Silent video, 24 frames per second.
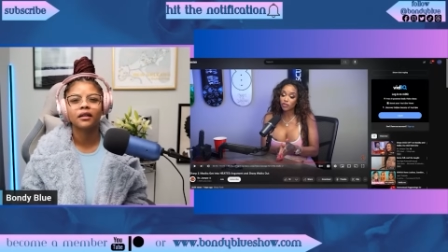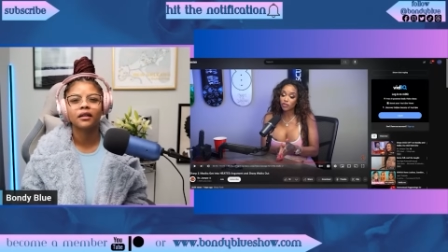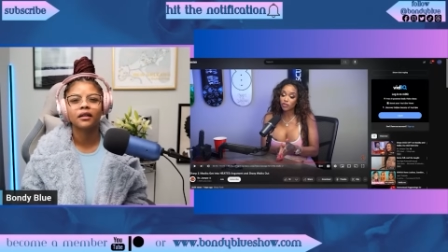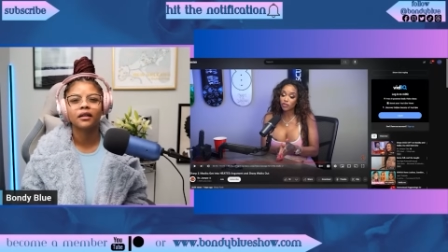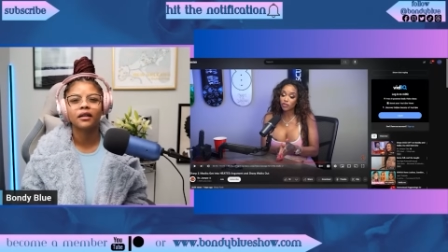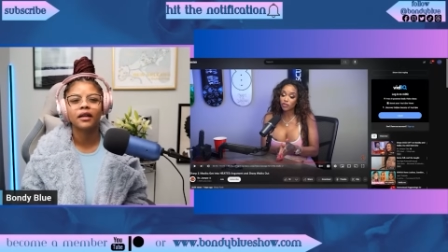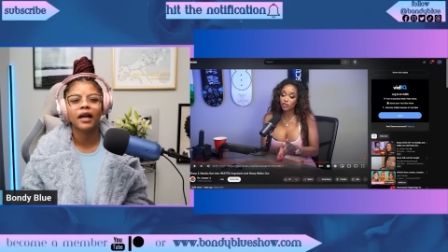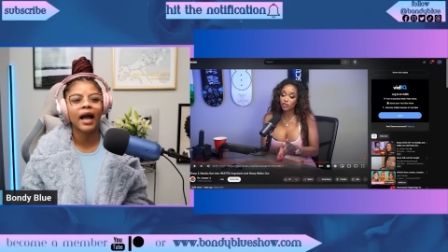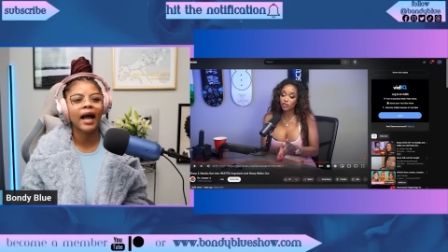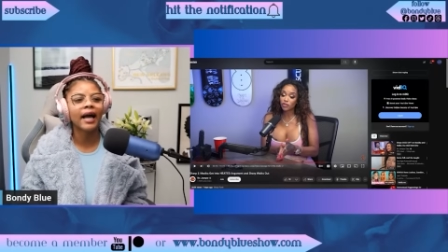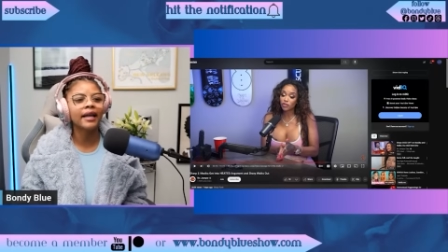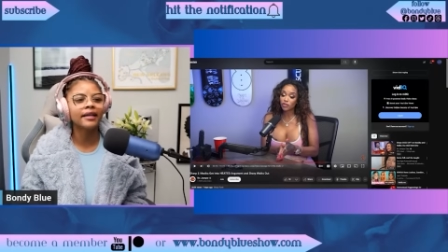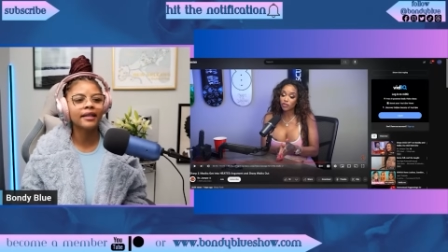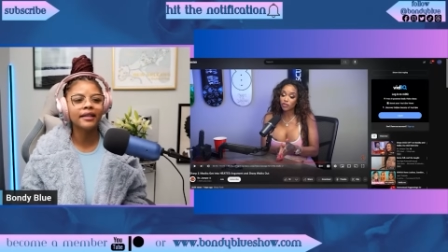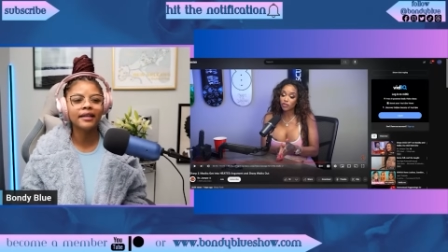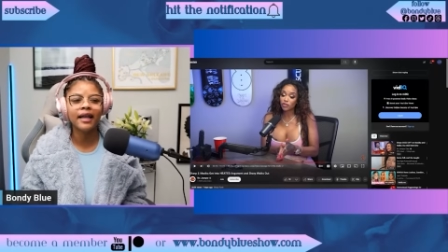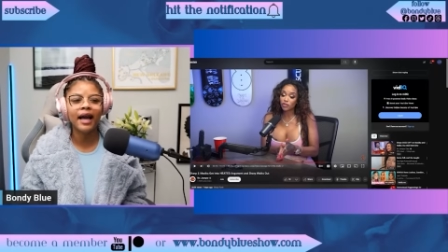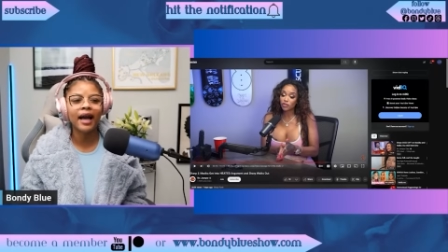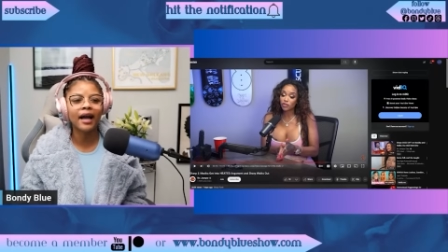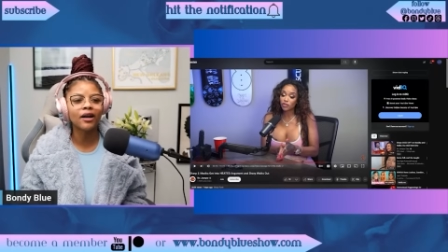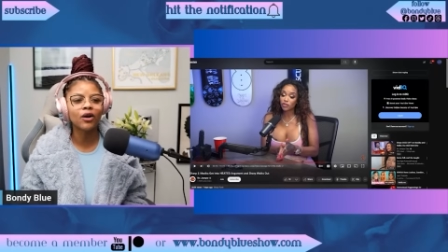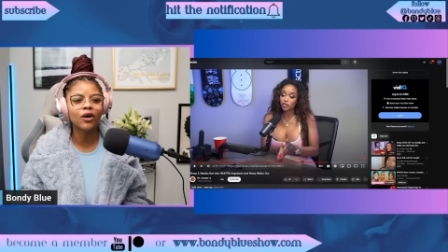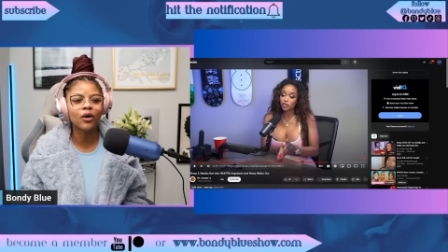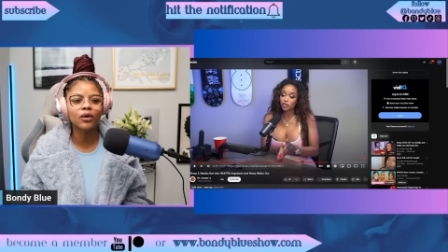I did
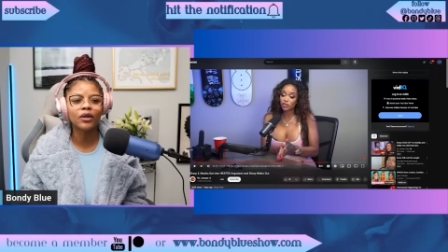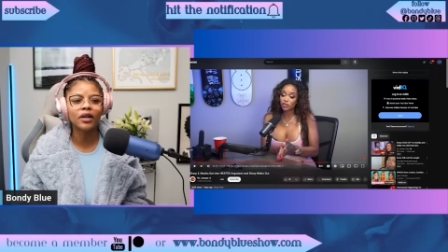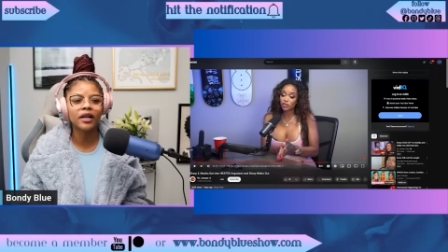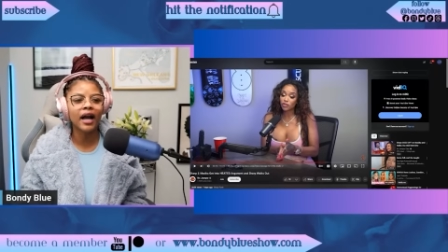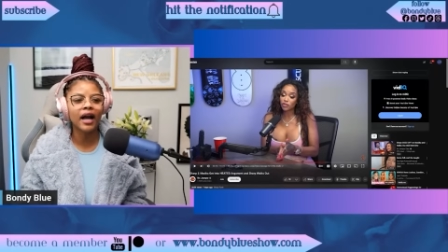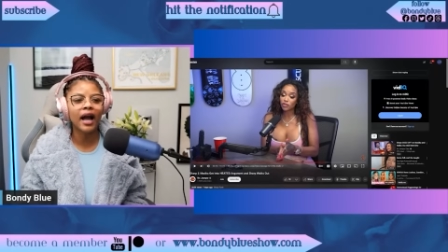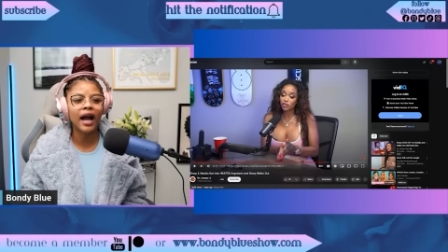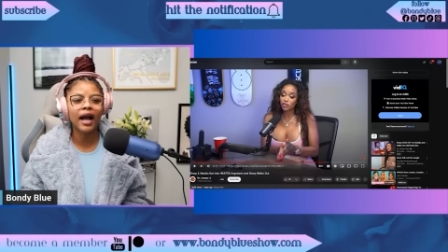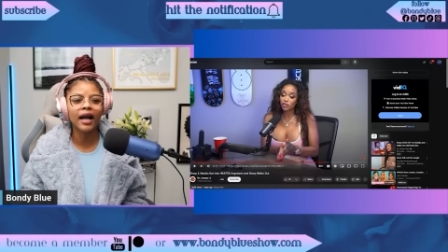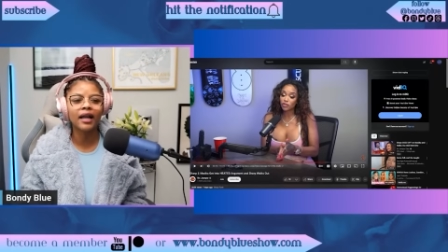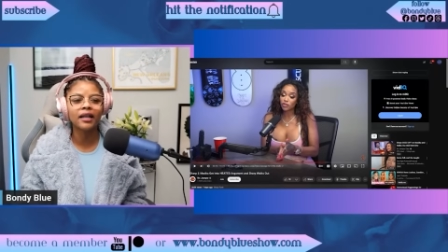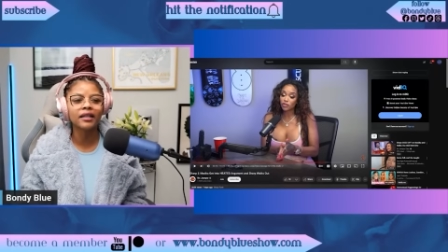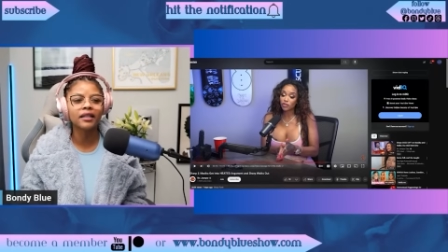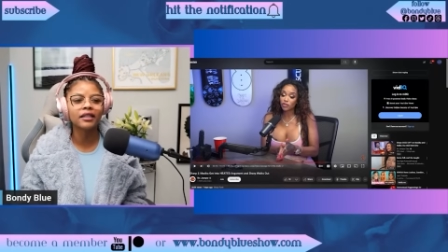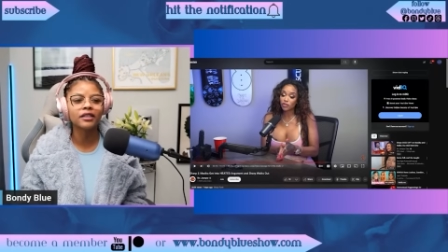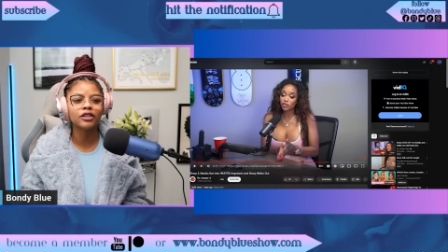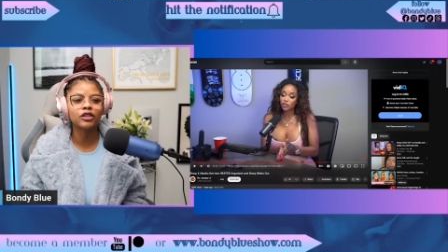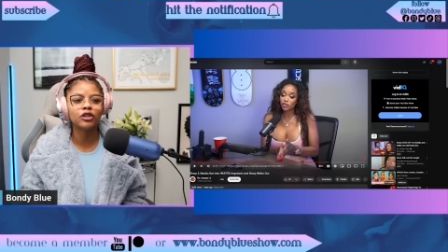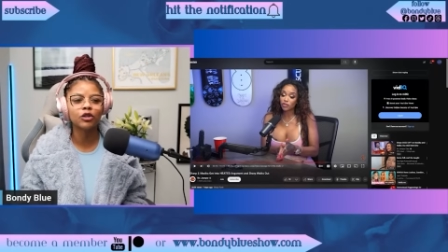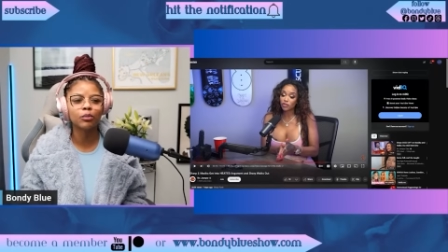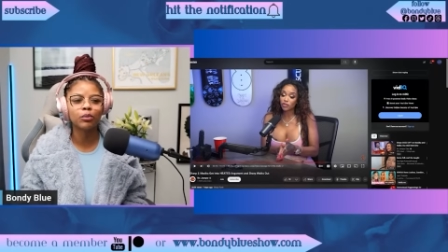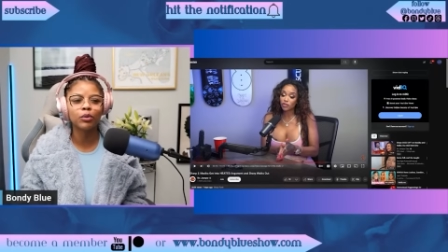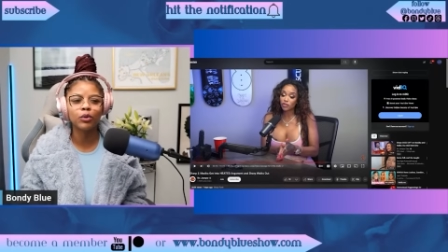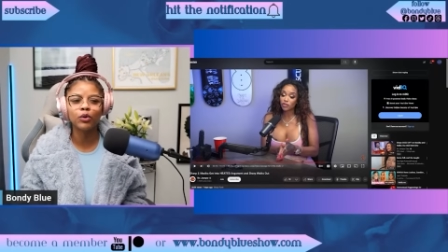not go to college
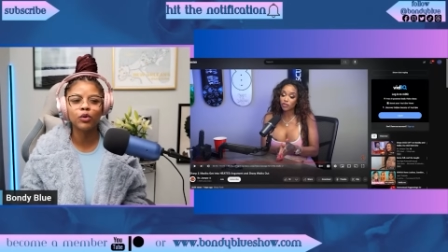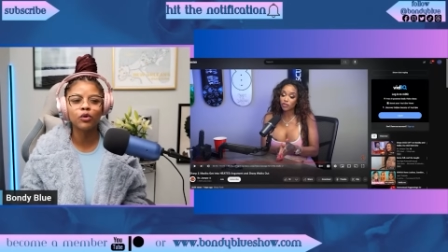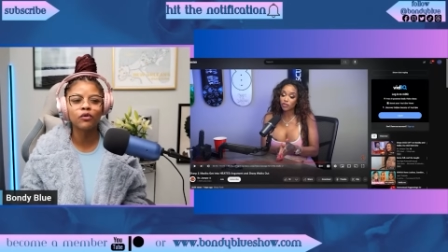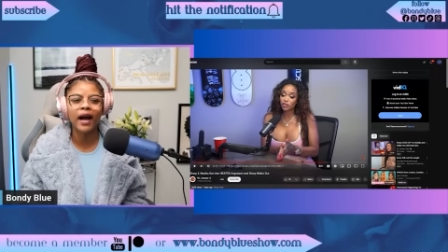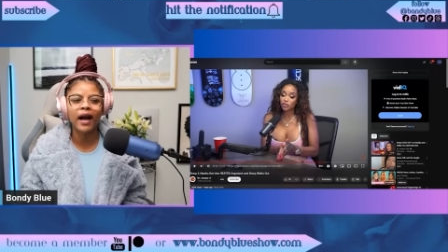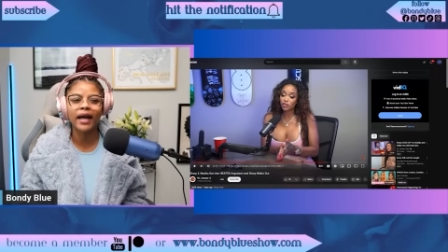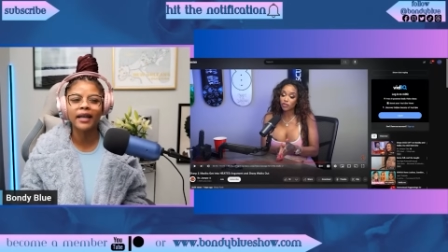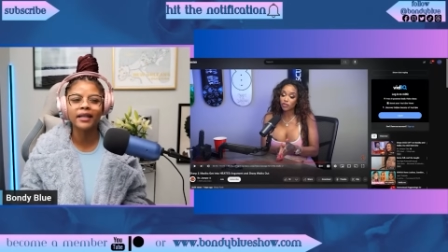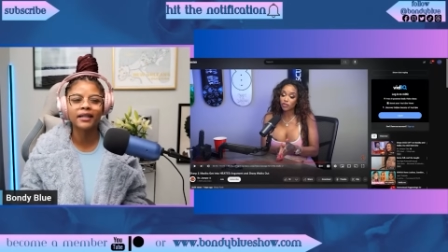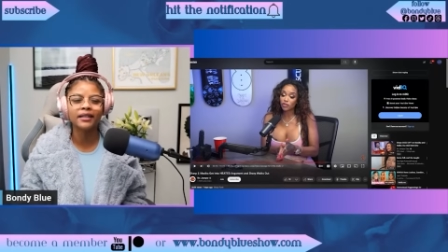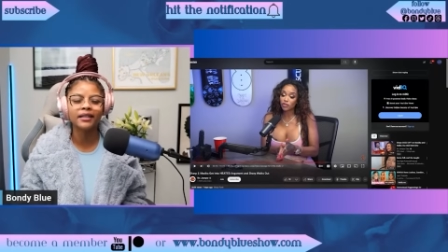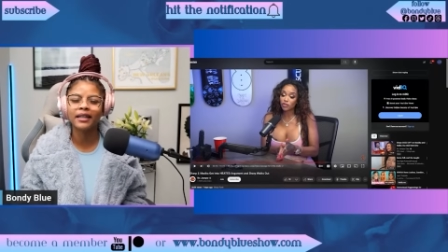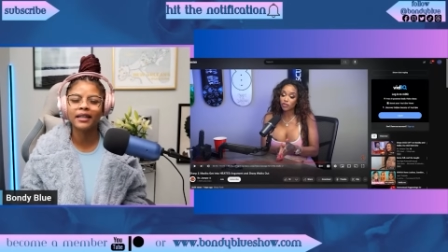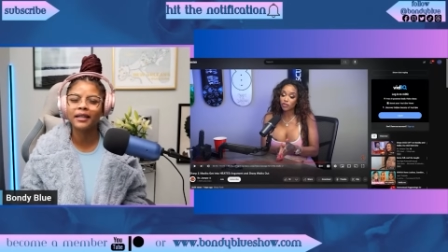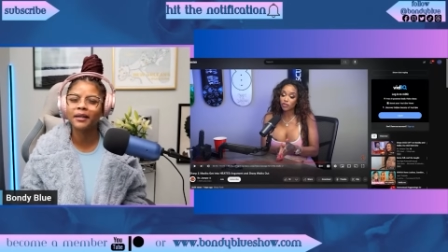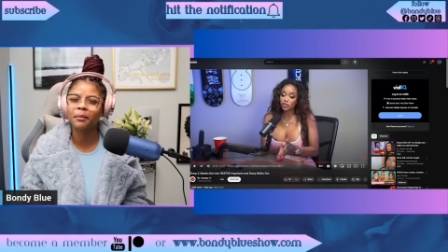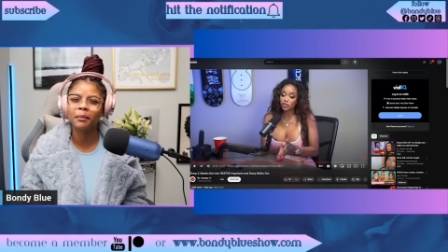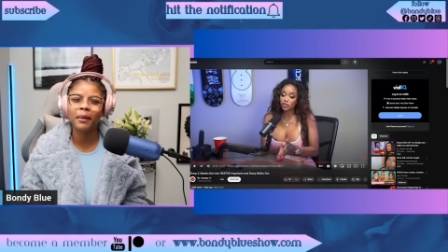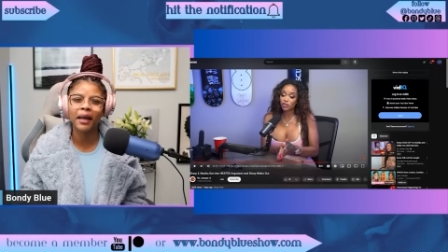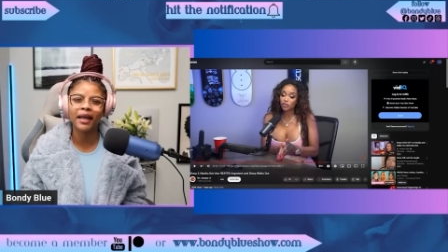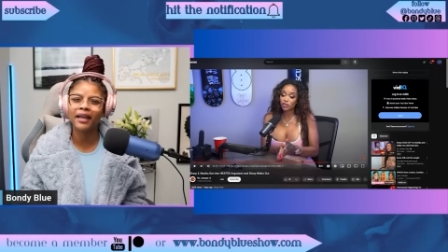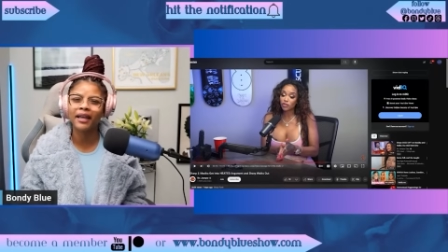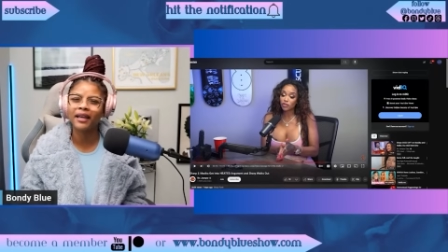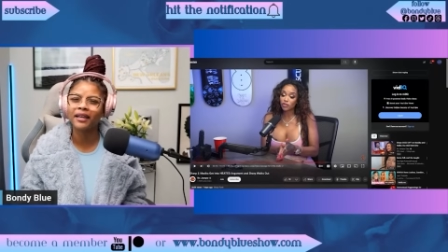to prove I didn't need a
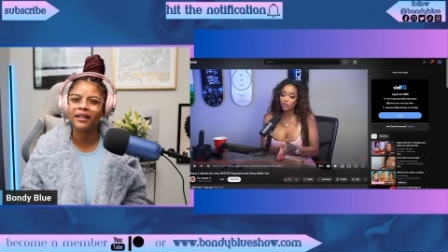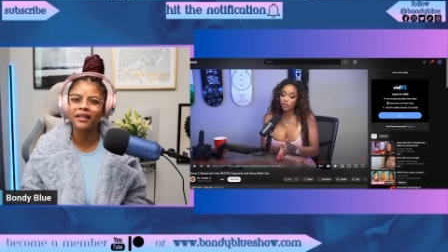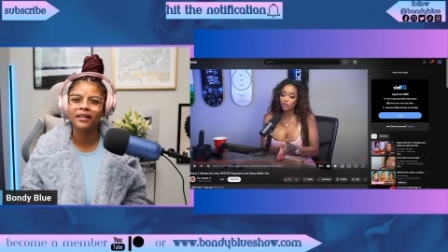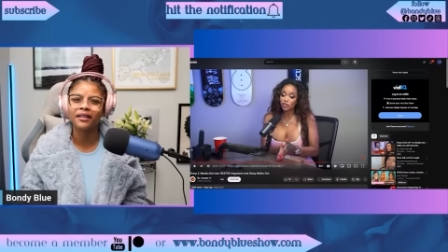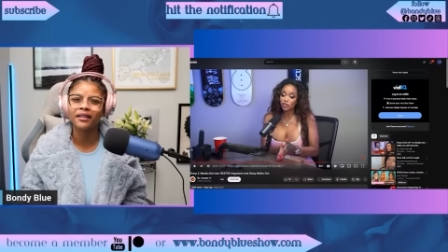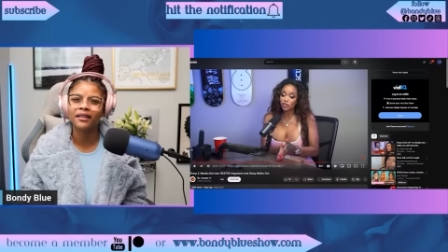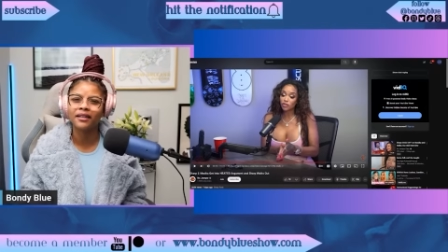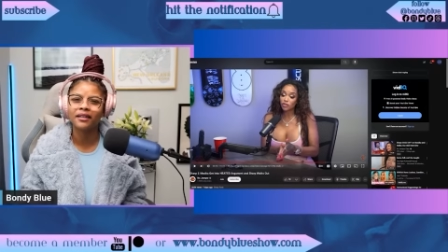man.